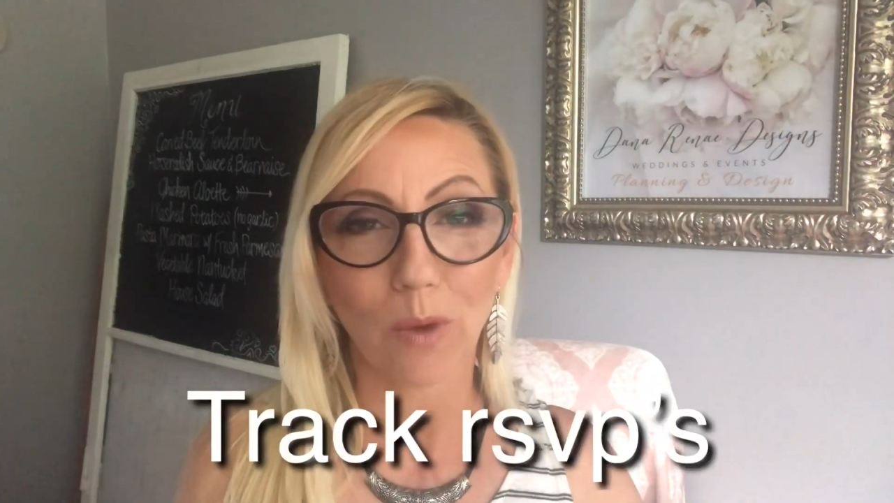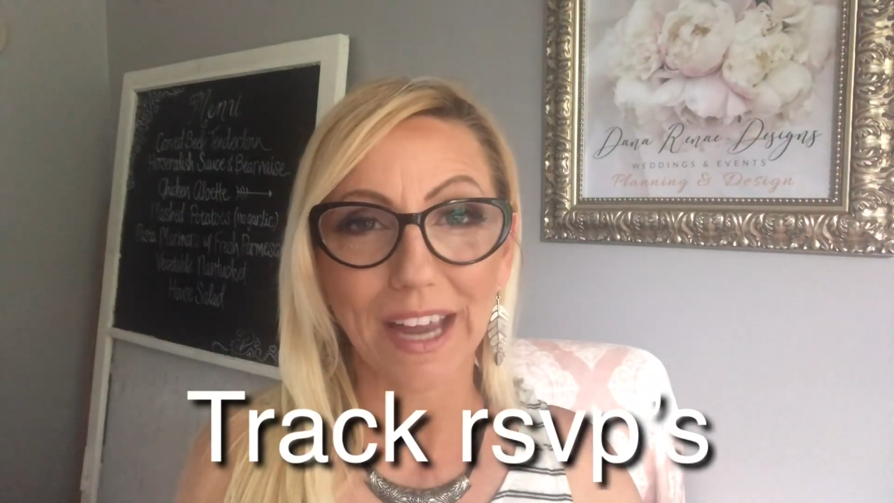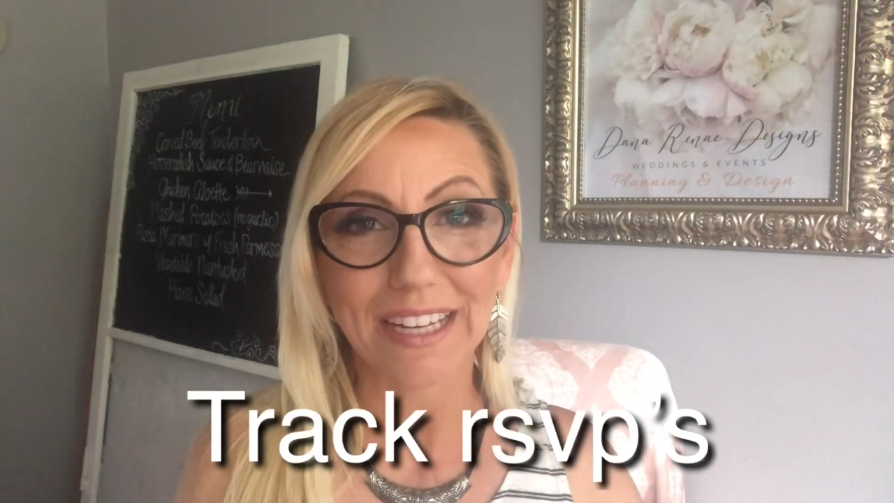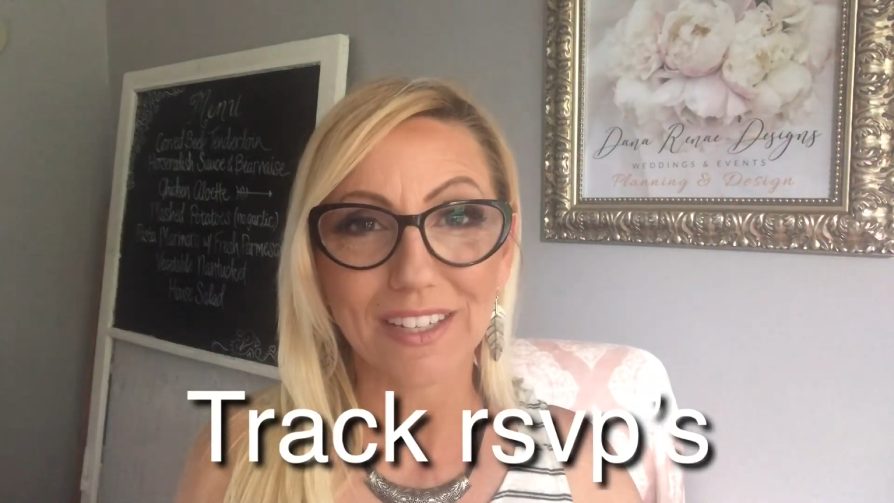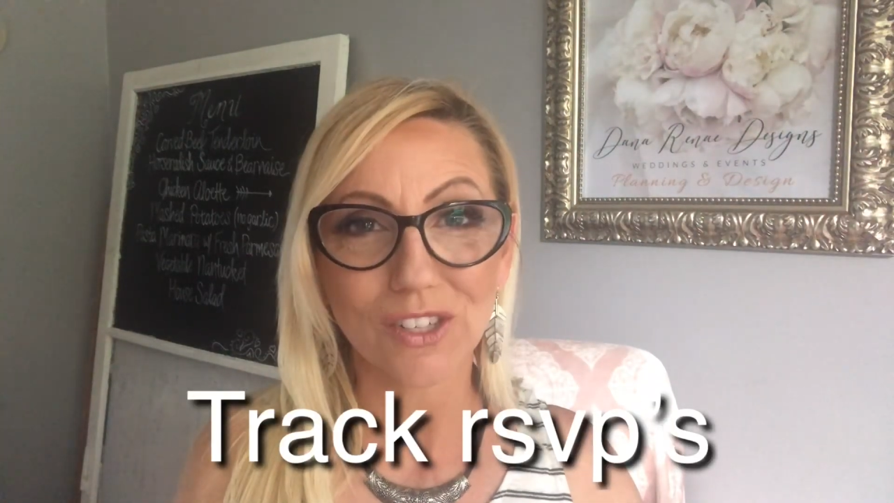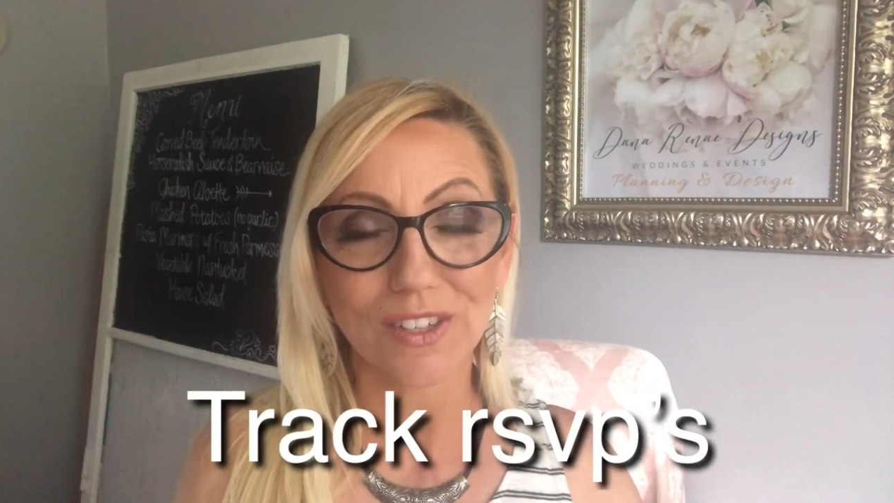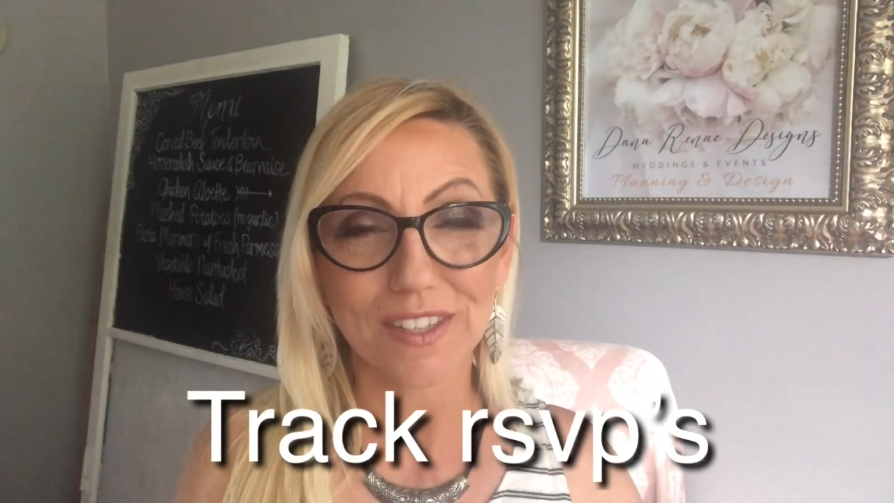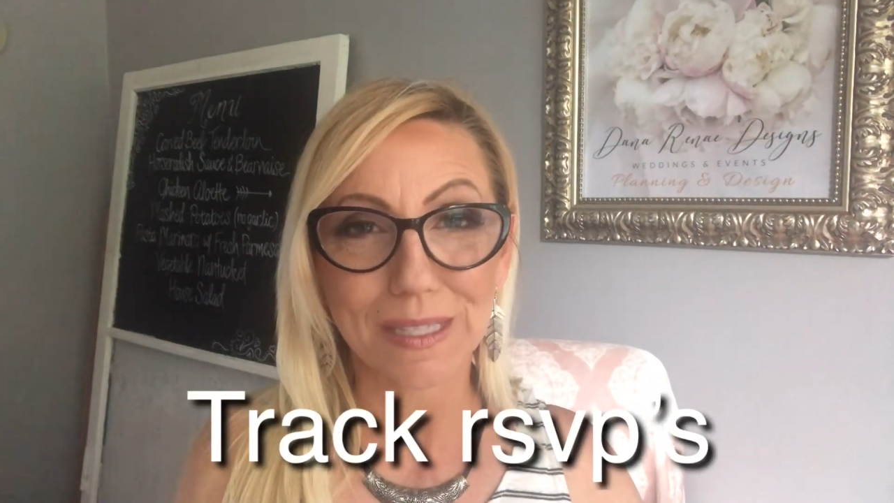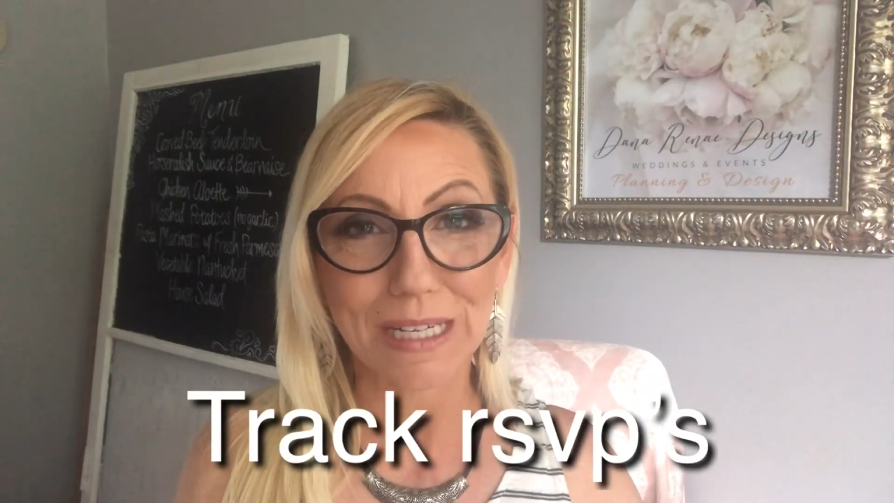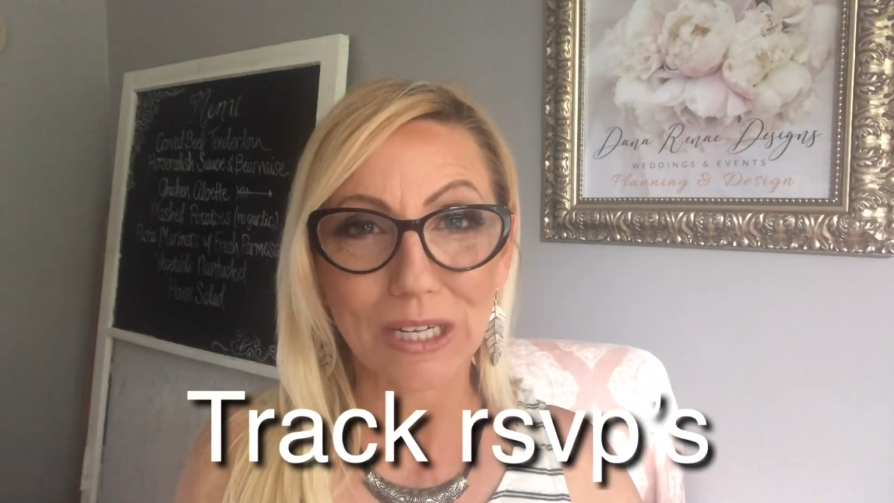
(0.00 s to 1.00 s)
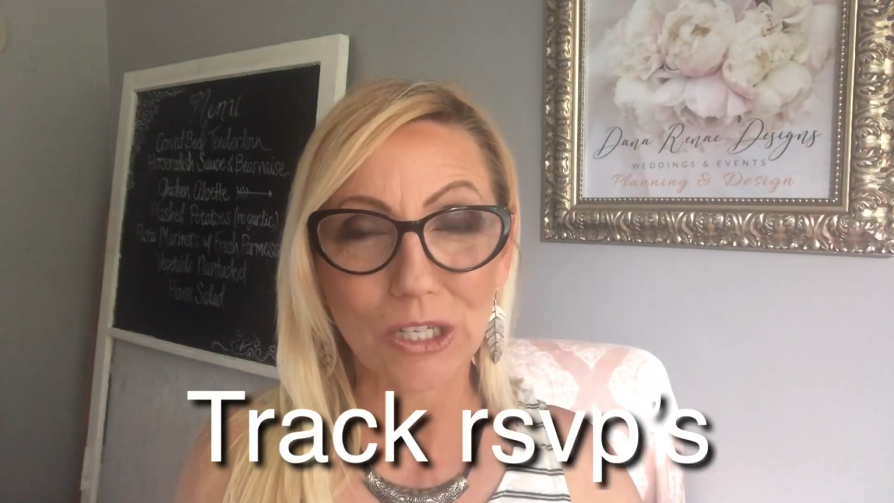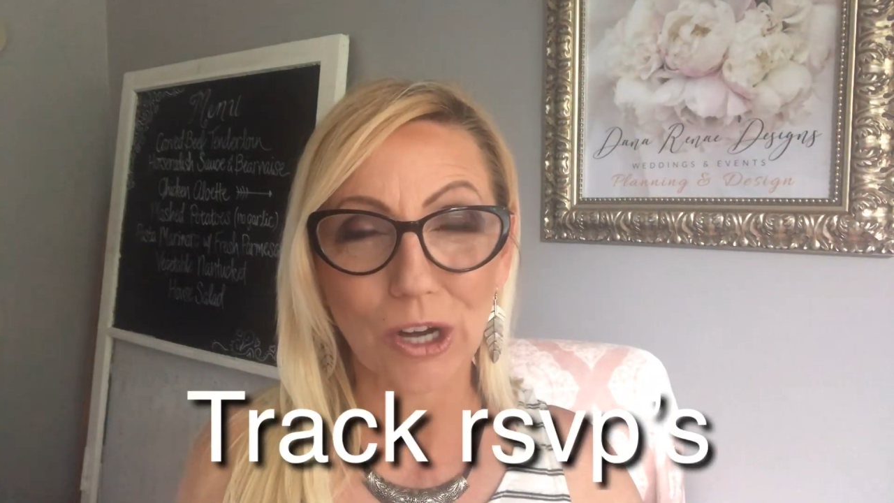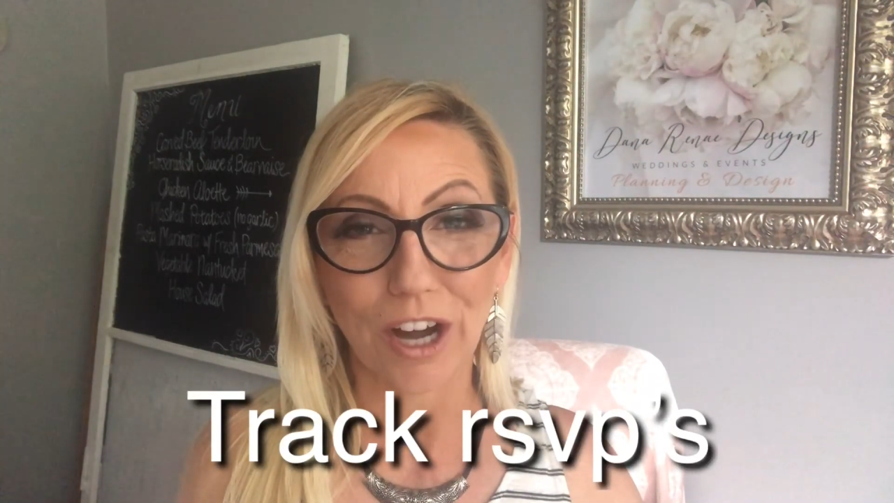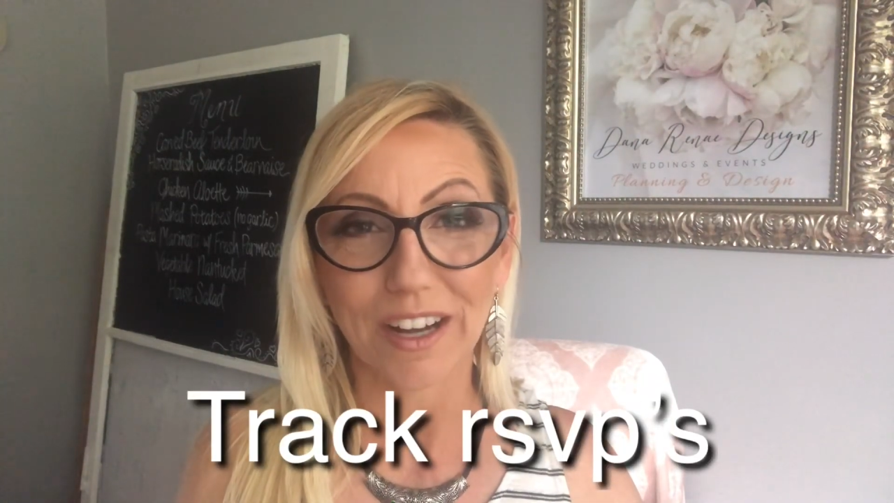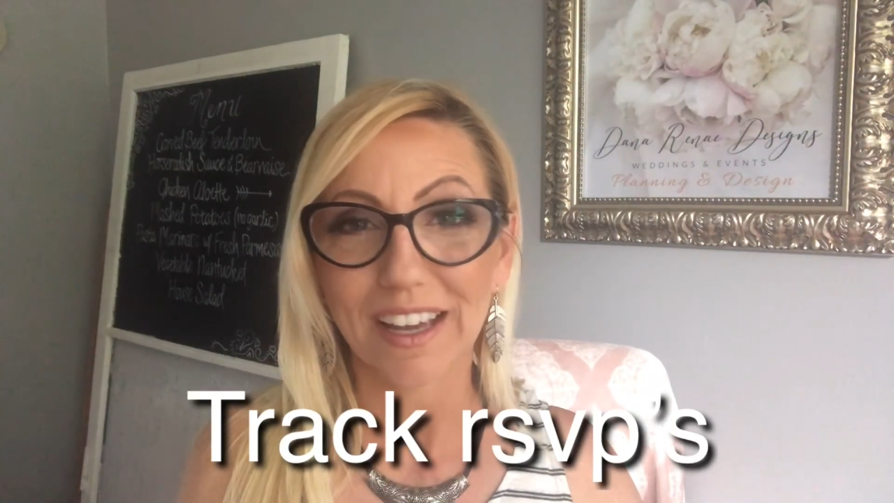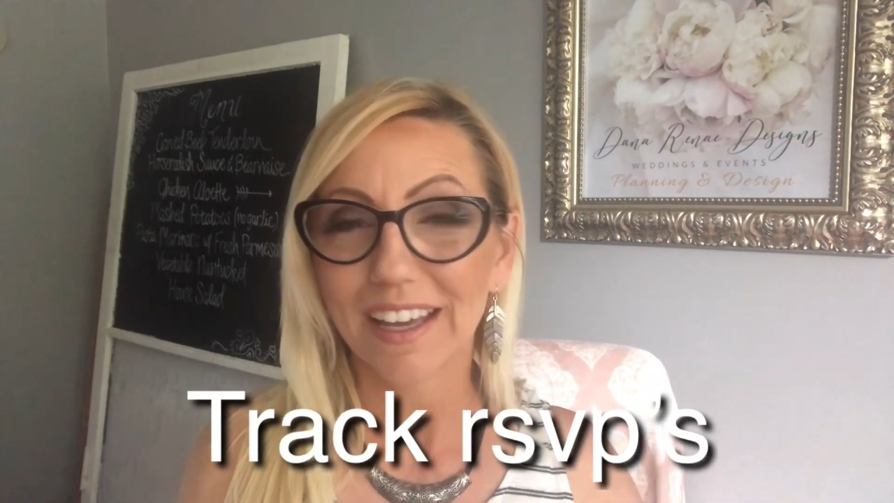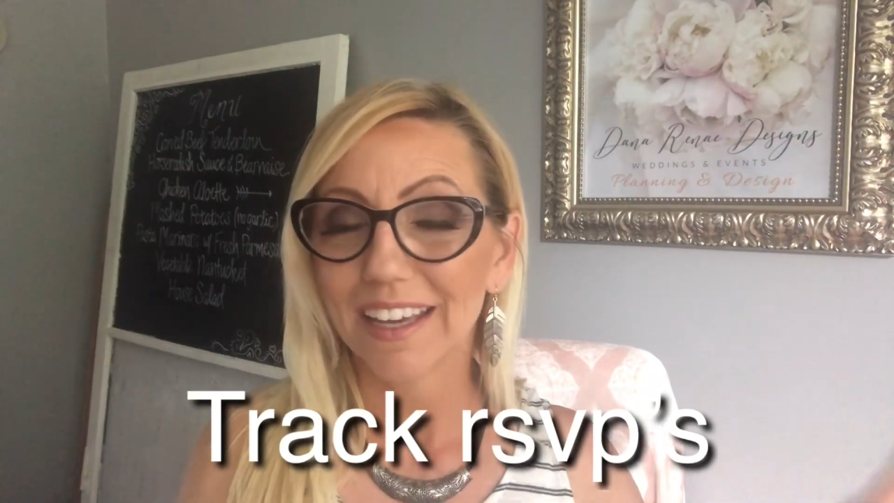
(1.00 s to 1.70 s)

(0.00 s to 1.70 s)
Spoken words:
right into the seating chart.